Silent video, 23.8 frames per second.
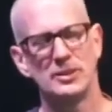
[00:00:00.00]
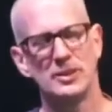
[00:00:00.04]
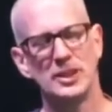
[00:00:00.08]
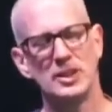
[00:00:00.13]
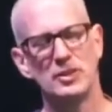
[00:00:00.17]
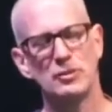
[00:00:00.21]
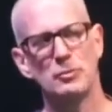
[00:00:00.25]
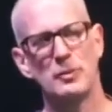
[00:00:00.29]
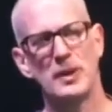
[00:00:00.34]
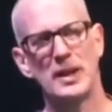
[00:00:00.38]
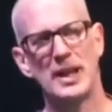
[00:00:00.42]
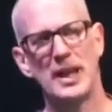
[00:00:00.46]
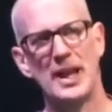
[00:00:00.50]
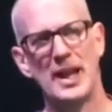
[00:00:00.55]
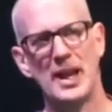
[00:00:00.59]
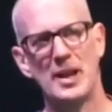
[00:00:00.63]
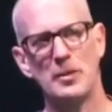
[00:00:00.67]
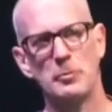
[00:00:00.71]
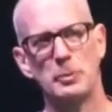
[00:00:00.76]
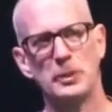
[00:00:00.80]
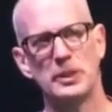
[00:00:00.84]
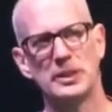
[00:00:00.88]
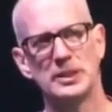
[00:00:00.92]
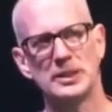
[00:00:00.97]
If my
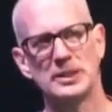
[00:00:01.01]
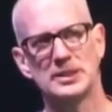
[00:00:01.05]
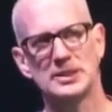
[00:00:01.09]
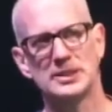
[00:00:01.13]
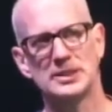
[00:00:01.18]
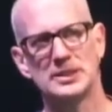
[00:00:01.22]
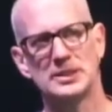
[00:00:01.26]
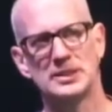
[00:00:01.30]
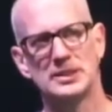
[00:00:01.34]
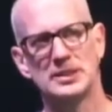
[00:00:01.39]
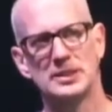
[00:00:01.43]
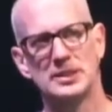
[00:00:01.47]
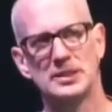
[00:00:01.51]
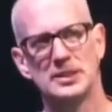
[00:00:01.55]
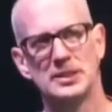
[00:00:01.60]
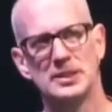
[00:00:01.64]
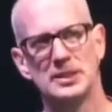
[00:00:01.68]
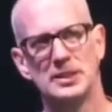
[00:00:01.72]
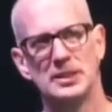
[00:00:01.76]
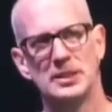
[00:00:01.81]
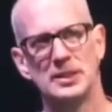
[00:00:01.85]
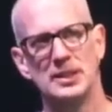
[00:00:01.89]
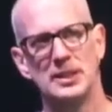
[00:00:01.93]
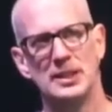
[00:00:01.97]
happiness
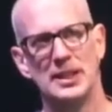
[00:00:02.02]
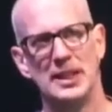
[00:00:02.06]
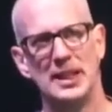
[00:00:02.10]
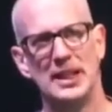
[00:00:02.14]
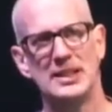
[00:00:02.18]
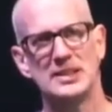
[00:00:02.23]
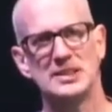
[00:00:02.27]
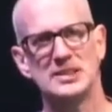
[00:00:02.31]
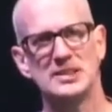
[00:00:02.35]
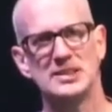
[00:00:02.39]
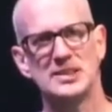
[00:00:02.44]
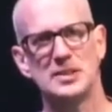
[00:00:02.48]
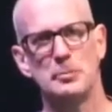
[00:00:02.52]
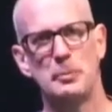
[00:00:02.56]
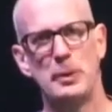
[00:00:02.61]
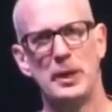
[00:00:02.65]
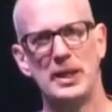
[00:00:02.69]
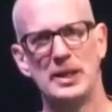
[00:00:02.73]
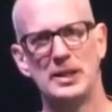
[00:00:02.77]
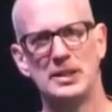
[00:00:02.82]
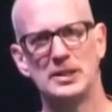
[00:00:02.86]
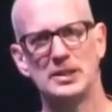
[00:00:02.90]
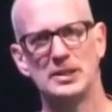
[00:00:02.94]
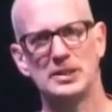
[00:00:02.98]
isn't
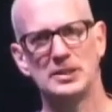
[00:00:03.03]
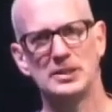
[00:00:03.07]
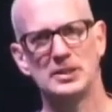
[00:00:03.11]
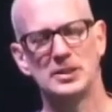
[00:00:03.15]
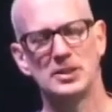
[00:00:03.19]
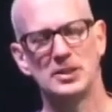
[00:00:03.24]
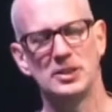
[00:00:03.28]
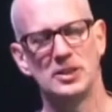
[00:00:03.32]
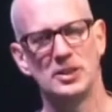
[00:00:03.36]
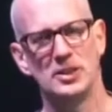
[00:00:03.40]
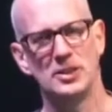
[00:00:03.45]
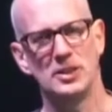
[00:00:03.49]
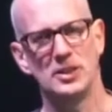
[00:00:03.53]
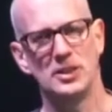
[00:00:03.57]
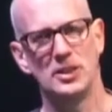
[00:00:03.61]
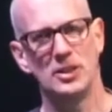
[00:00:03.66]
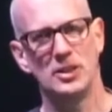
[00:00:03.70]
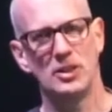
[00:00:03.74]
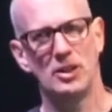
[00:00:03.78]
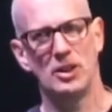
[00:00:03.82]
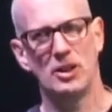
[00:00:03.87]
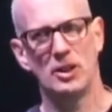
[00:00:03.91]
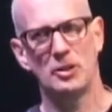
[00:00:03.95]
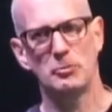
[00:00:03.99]
dependent
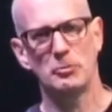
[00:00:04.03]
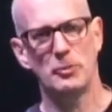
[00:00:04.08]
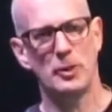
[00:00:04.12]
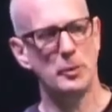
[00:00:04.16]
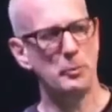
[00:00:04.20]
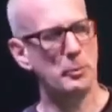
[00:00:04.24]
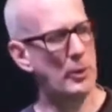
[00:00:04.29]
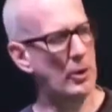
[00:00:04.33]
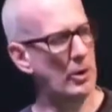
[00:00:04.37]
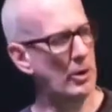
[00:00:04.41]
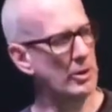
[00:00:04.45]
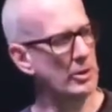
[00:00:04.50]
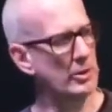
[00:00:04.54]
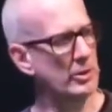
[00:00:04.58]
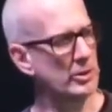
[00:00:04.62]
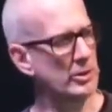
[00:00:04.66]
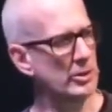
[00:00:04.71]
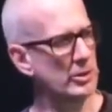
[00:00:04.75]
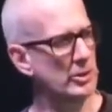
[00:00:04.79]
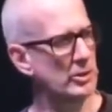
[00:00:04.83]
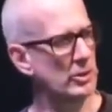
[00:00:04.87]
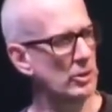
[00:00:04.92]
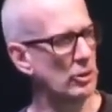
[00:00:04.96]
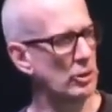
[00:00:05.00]
on my
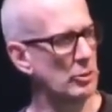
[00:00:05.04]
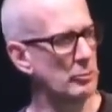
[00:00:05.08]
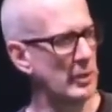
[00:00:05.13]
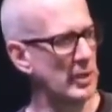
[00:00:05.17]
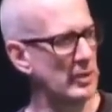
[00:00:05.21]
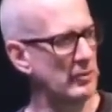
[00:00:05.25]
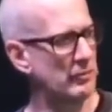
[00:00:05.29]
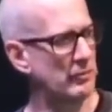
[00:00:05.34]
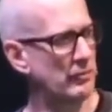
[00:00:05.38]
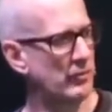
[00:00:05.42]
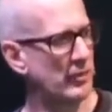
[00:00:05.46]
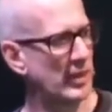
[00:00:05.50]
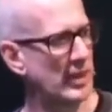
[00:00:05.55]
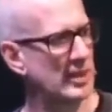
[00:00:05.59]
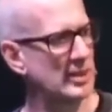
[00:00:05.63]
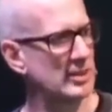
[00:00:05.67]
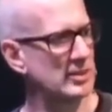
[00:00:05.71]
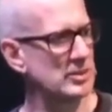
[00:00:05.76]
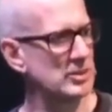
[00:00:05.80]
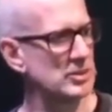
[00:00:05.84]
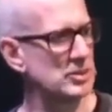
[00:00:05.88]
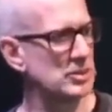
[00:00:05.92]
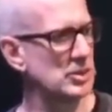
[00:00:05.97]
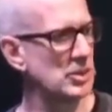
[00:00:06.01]
partner or my
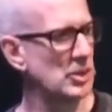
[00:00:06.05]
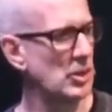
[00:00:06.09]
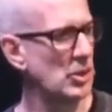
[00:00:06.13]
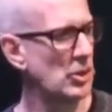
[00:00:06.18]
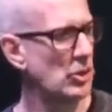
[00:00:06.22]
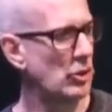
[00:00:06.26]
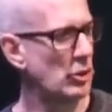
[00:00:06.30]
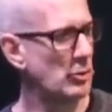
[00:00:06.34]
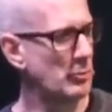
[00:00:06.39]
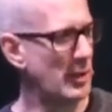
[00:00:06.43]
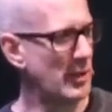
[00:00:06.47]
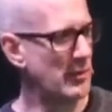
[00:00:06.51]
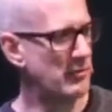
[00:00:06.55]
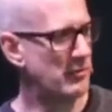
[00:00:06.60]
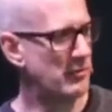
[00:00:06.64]
friends or my